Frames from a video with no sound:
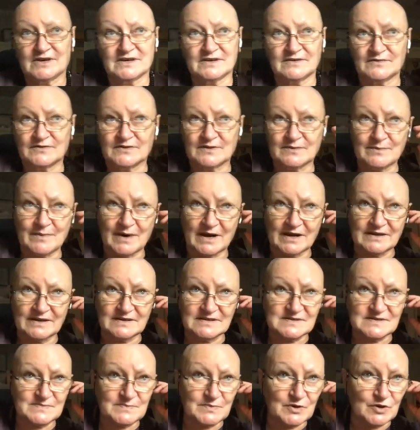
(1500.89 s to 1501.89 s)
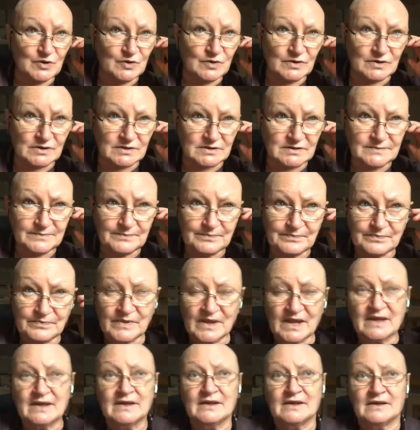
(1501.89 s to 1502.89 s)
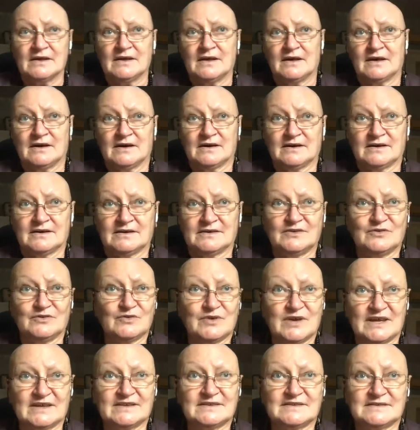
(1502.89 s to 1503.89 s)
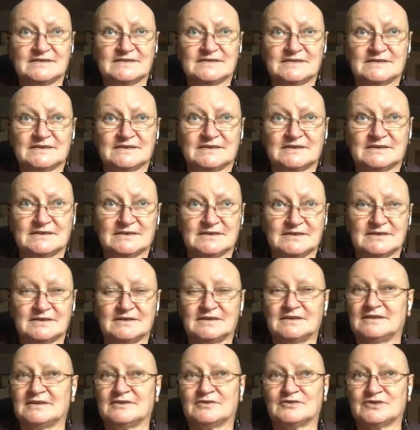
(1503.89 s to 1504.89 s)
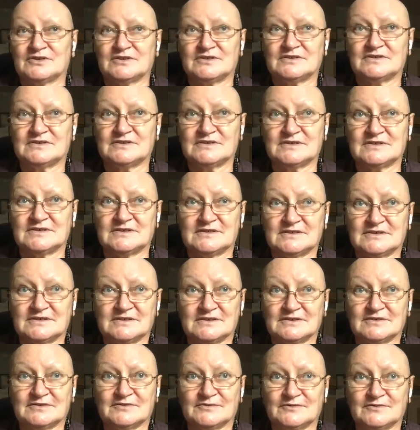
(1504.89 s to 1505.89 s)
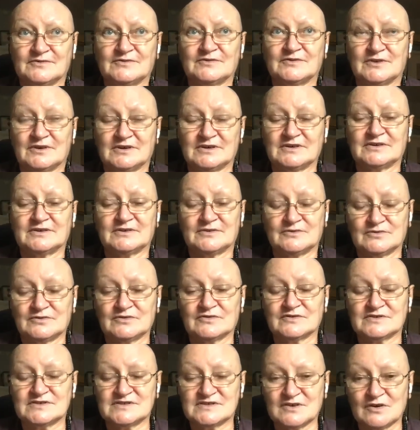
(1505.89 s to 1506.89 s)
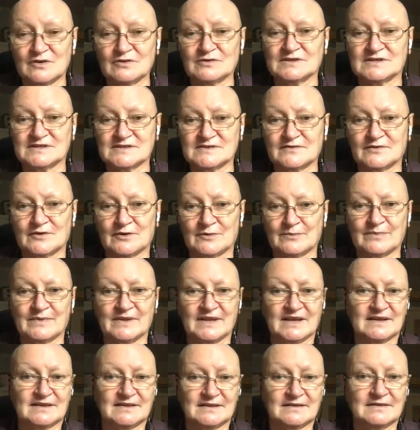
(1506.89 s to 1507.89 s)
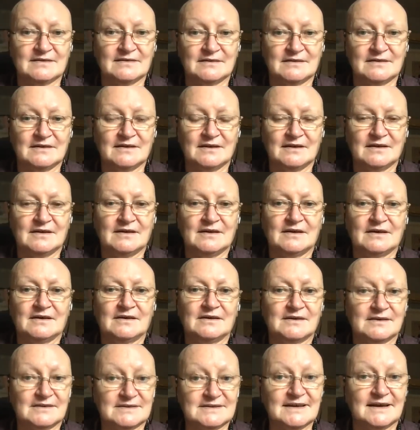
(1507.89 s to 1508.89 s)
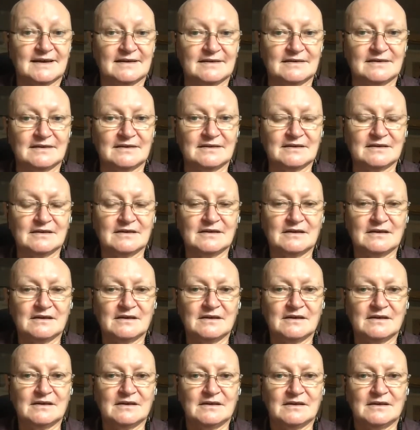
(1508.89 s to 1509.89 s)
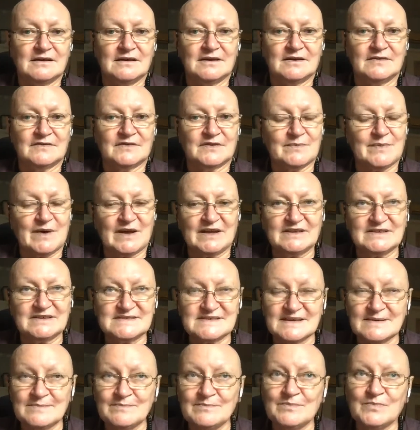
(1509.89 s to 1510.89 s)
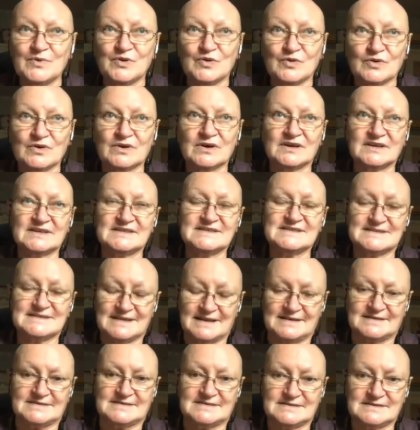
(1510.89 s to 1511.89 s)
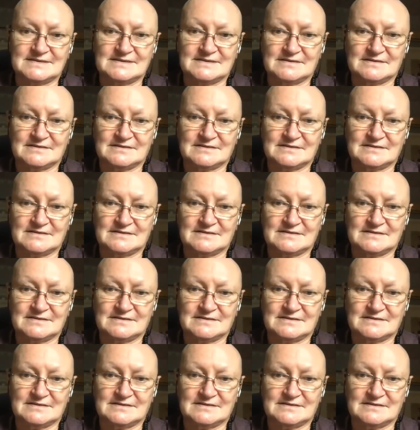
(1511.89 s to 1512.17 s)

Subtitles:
If the mind is pure, you get a lot of good results from that dana. If the mind is impure, it's less.